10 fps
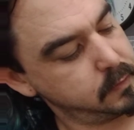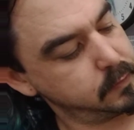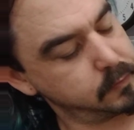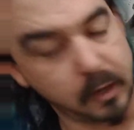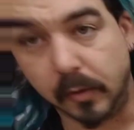
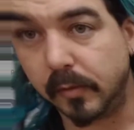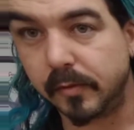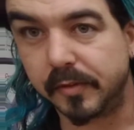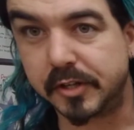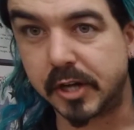So,
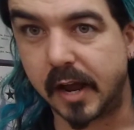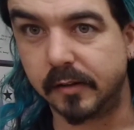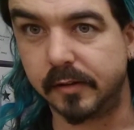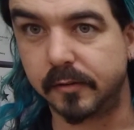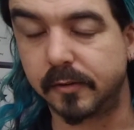the child
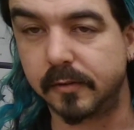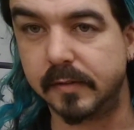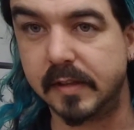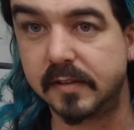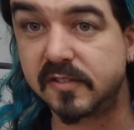insert
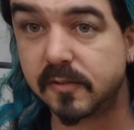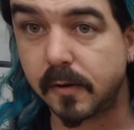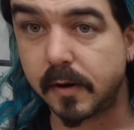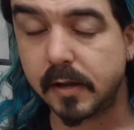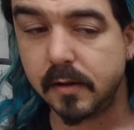in this
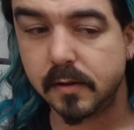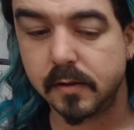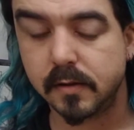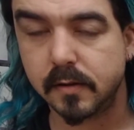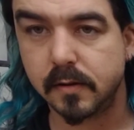story,
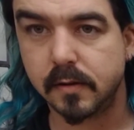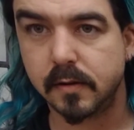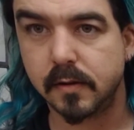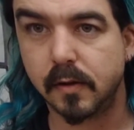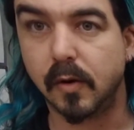
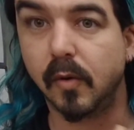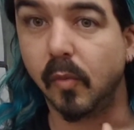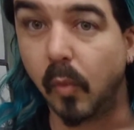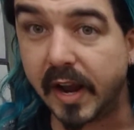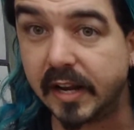
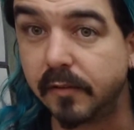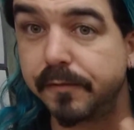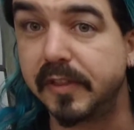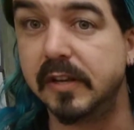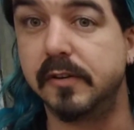waiting
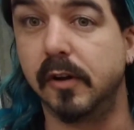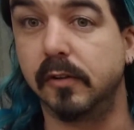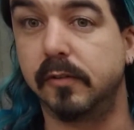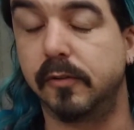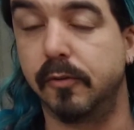for the
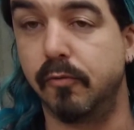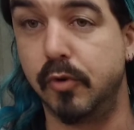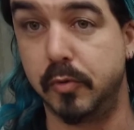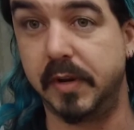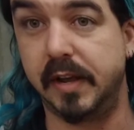adults to
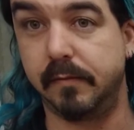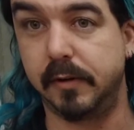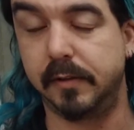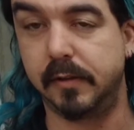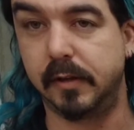ruin
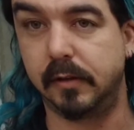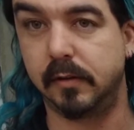everything.